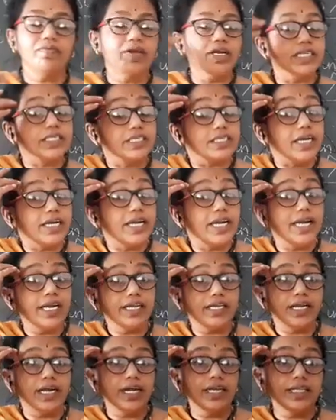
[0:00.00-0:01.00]
we had
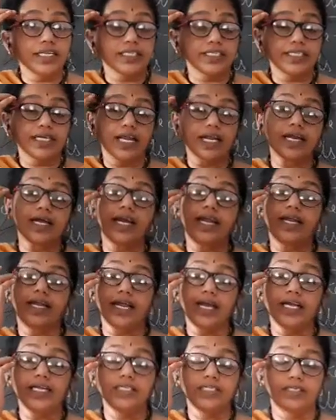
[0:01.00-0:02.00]
studied that the cell
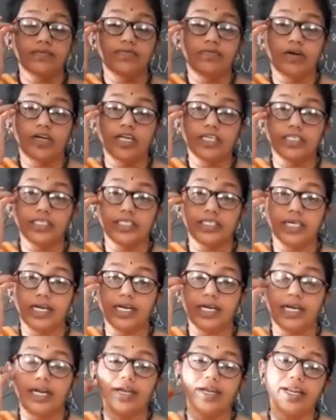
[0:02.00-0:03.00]
contains, what does the cell
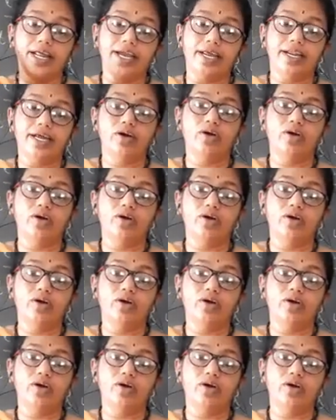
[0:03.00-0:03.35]
contain